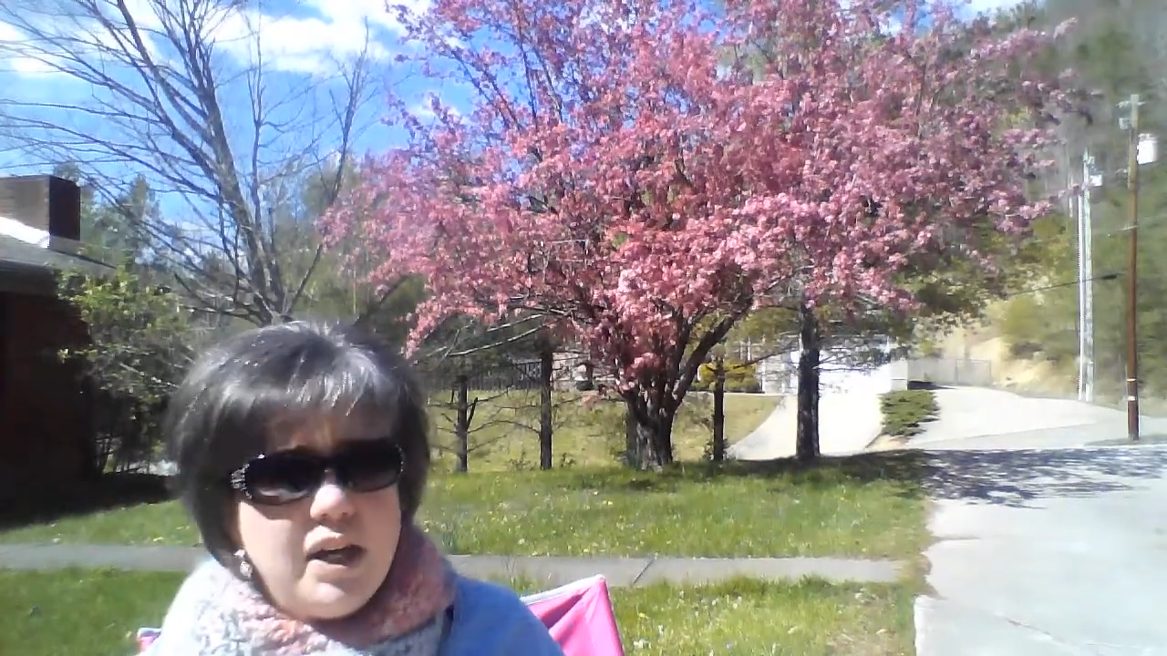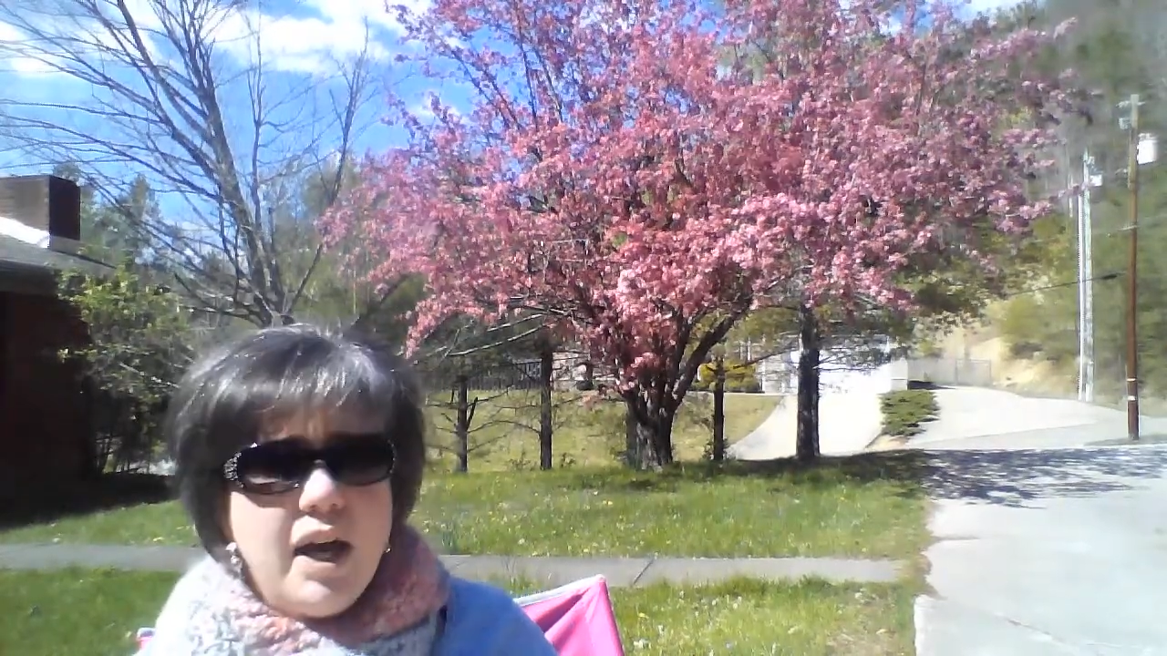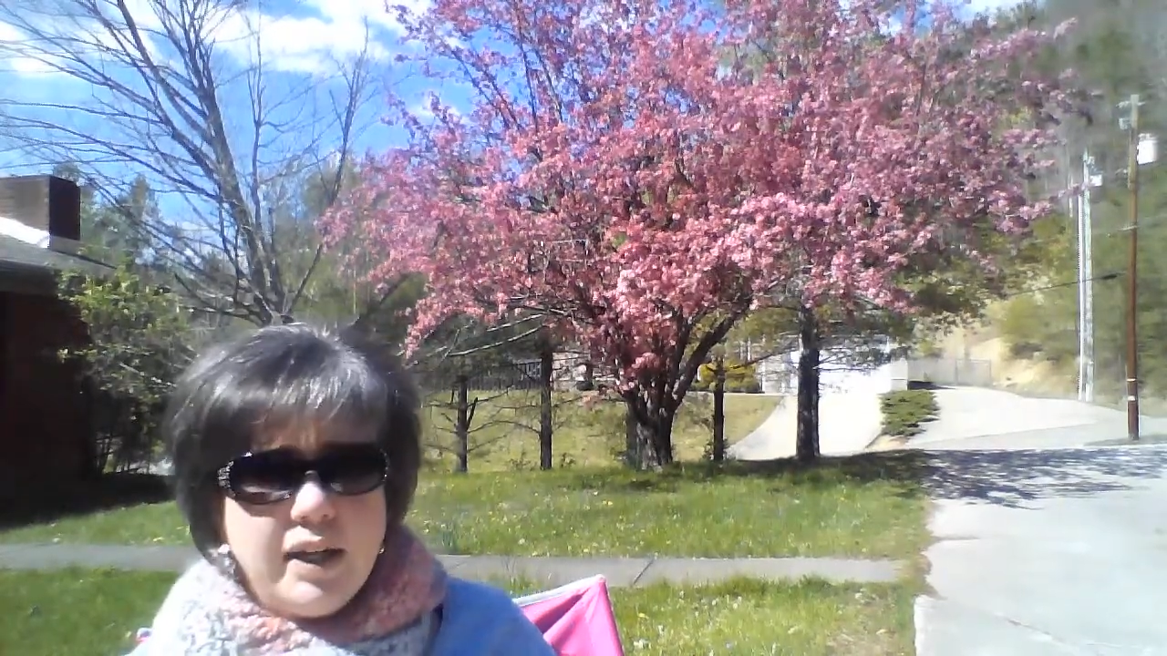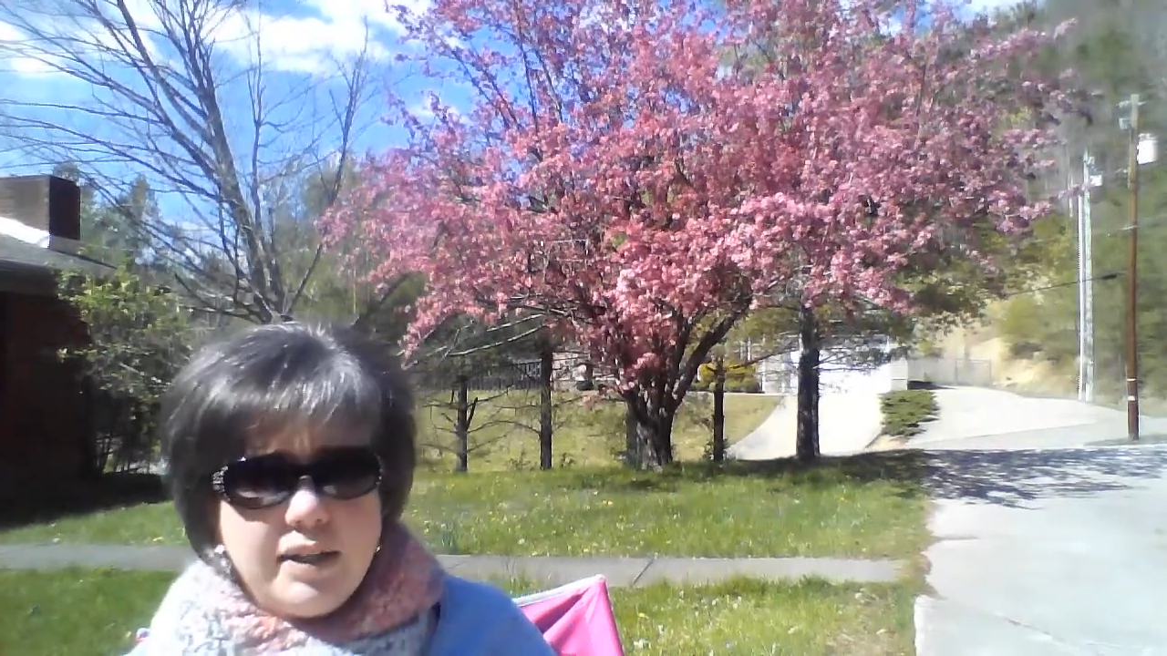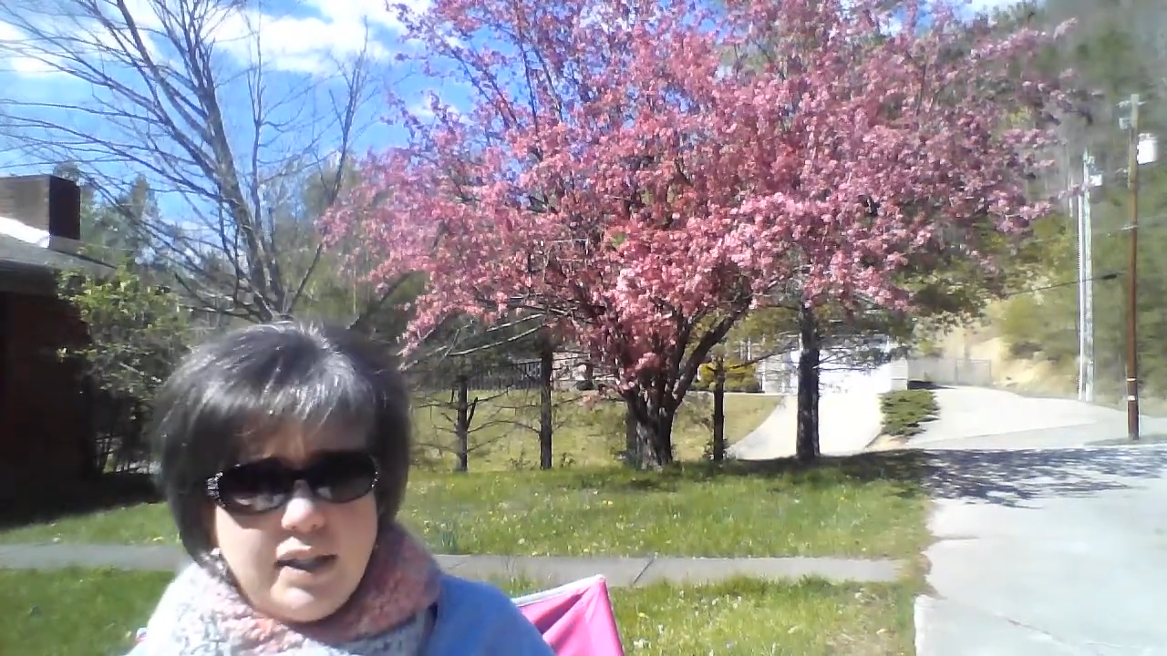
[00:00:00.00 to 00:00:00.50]

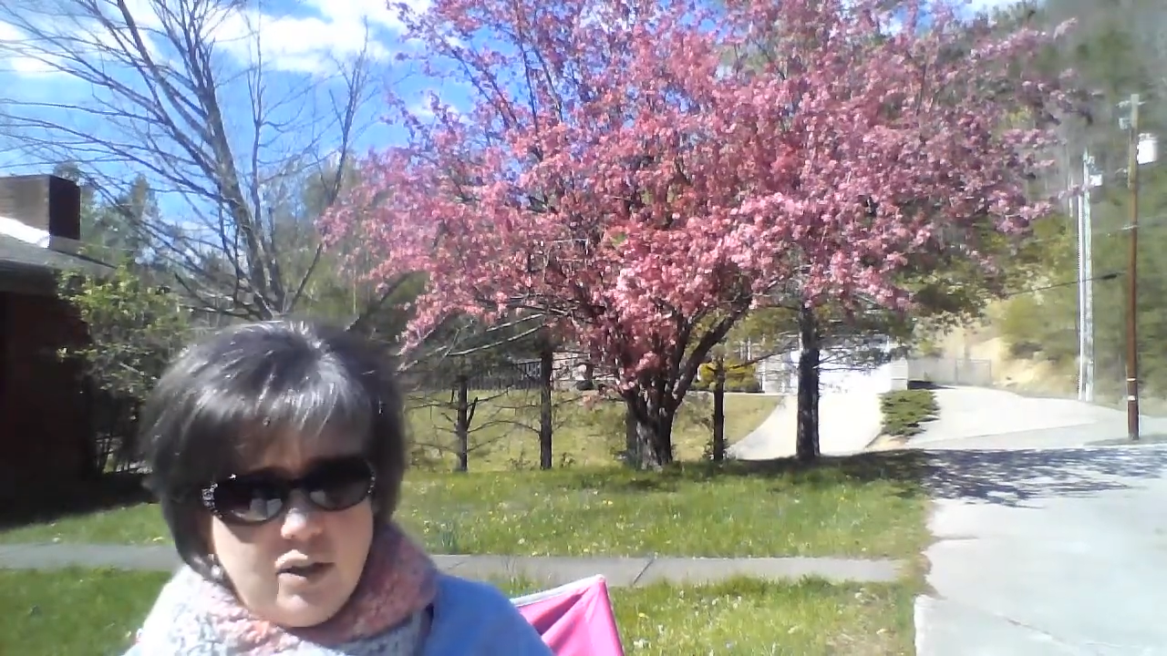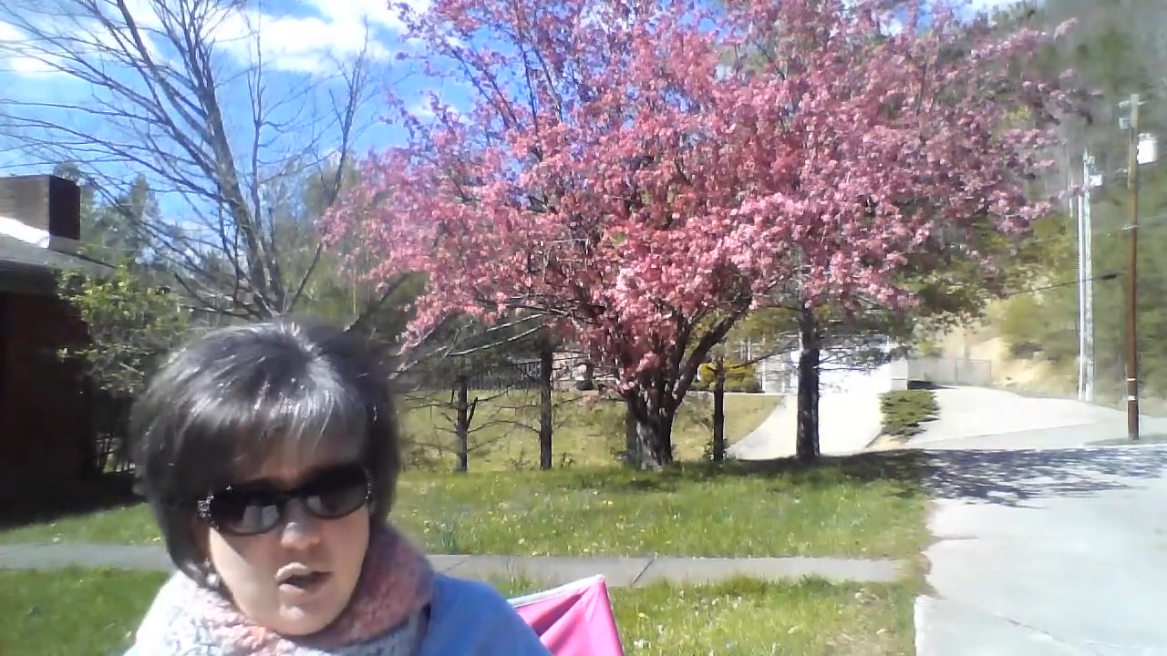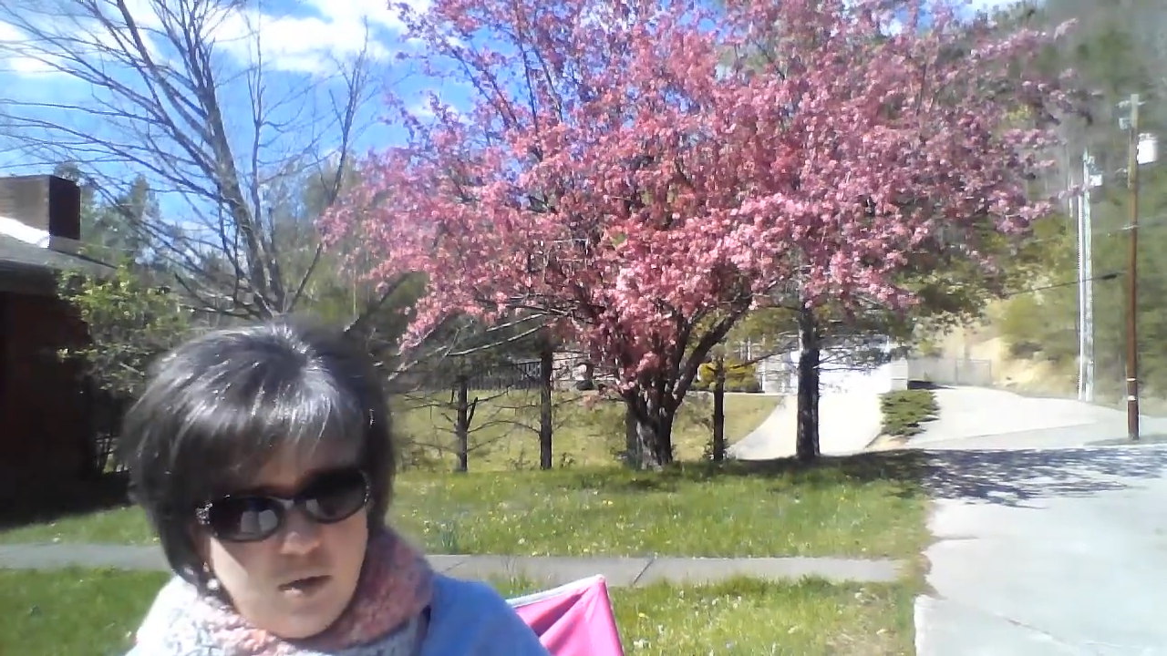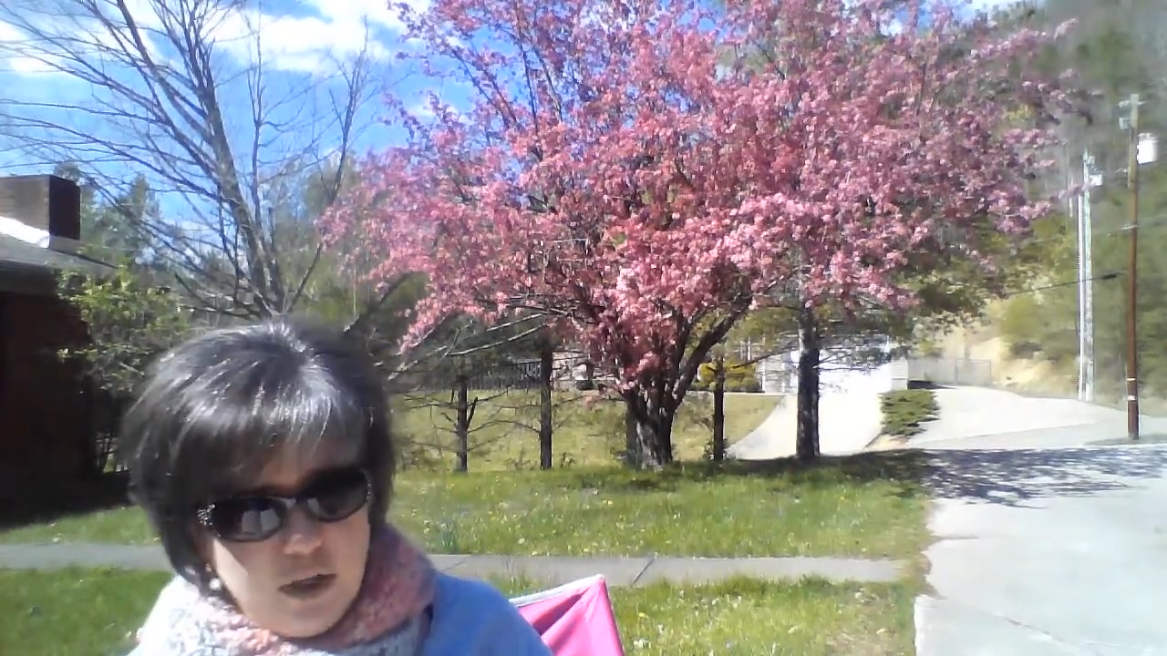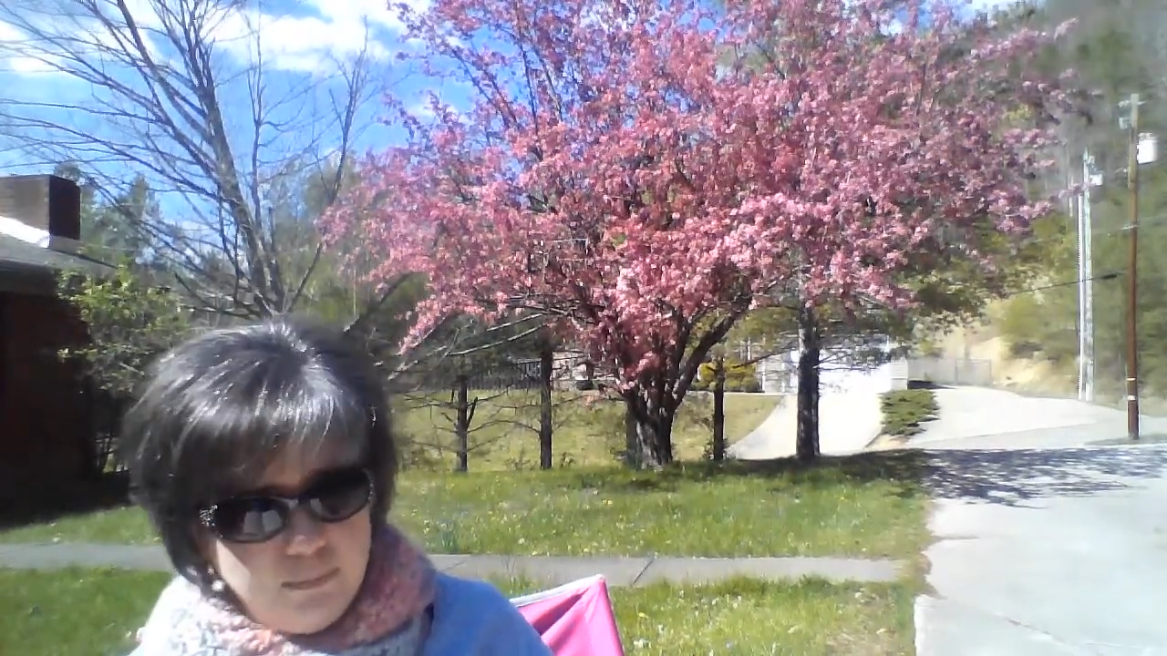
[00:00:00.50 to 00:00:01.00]
youngest," said
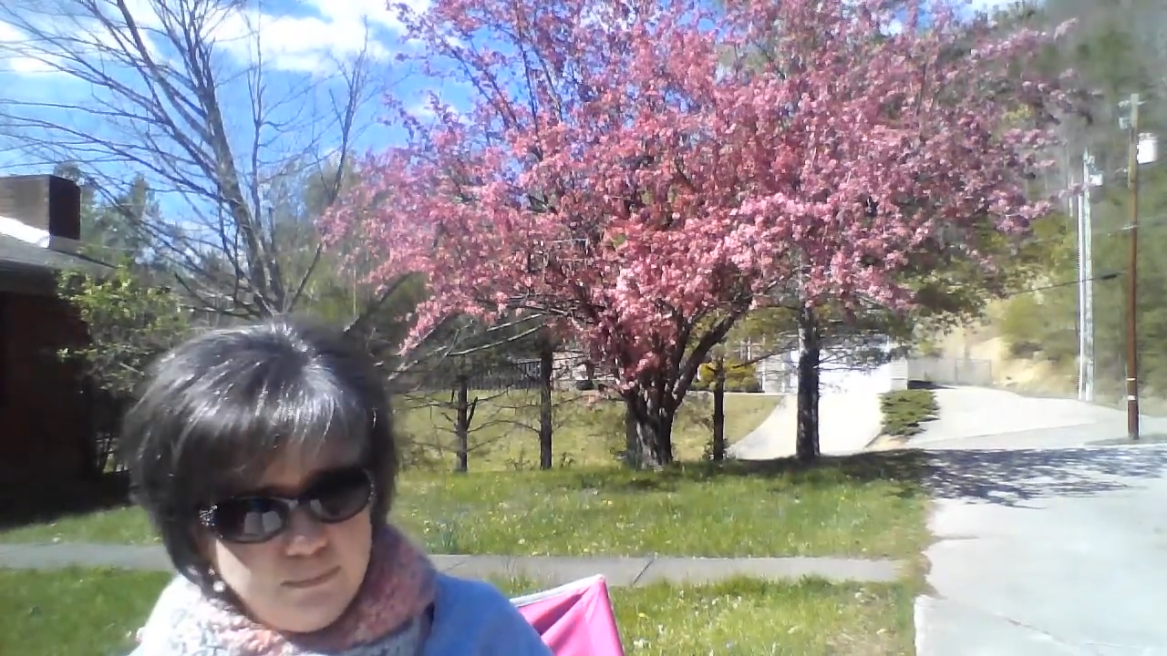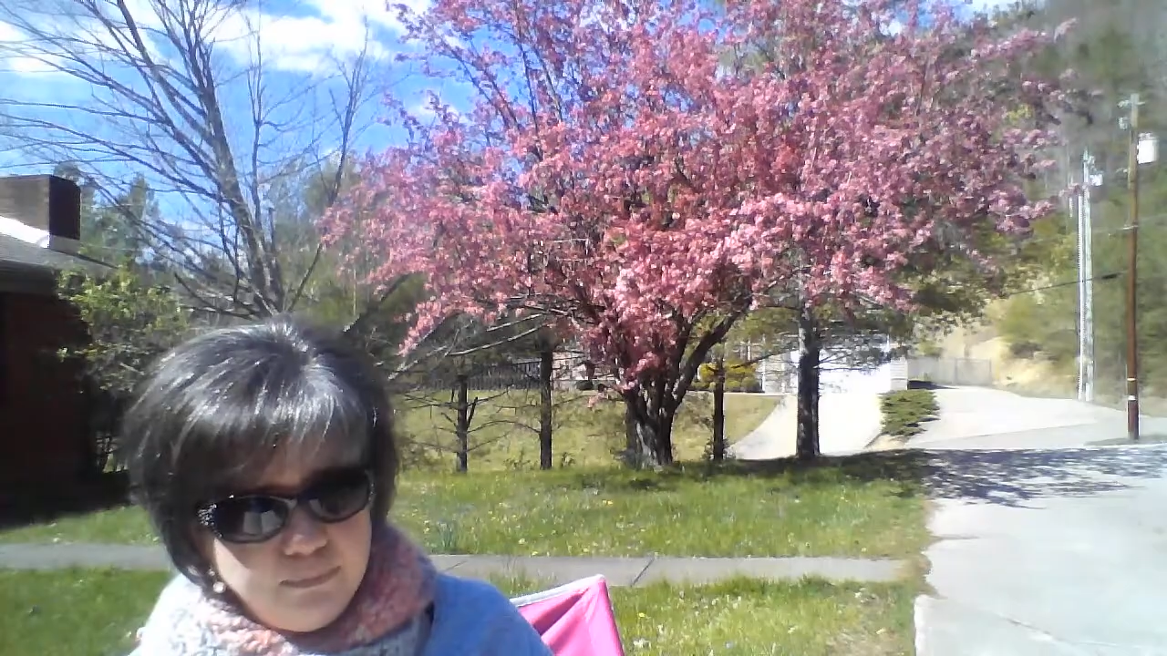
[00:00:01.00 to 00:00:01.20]
Susan.